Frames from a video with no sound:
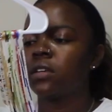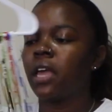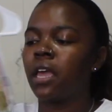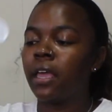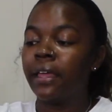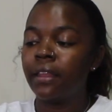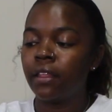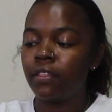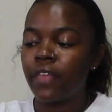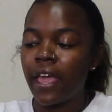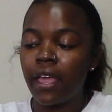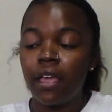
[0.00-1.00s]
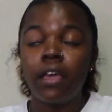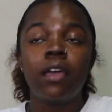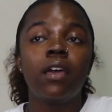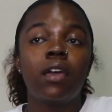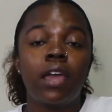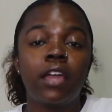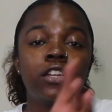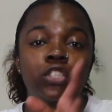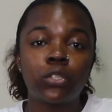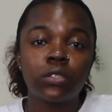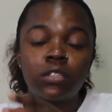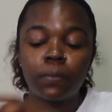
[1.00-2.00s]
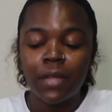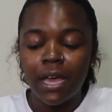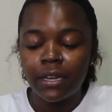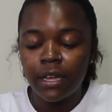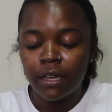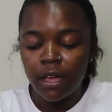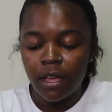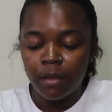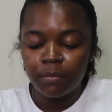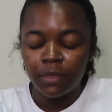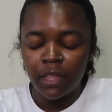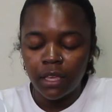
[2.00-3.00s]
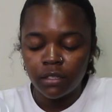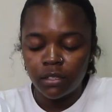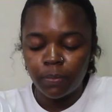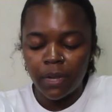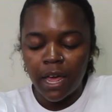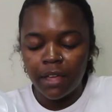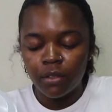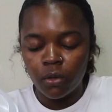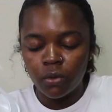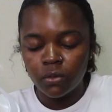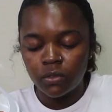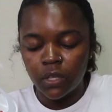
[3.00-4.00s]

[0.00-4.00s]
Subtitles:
And the jewelrysupply.com, they supply those.